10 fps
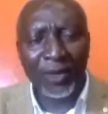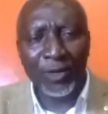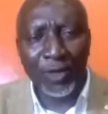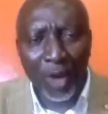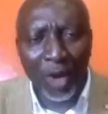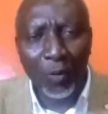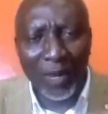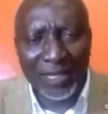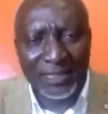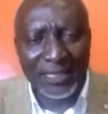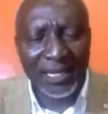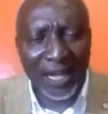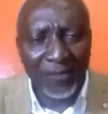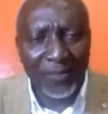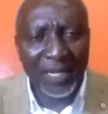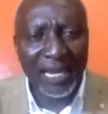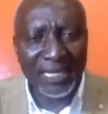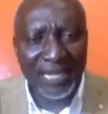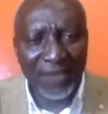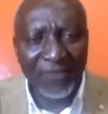no Western government
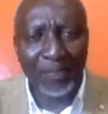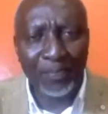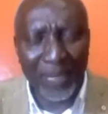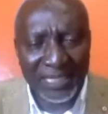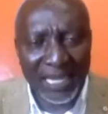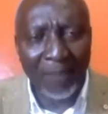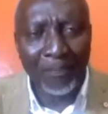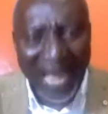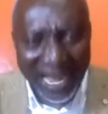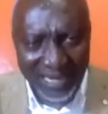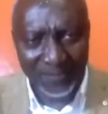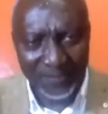had ever picked a bag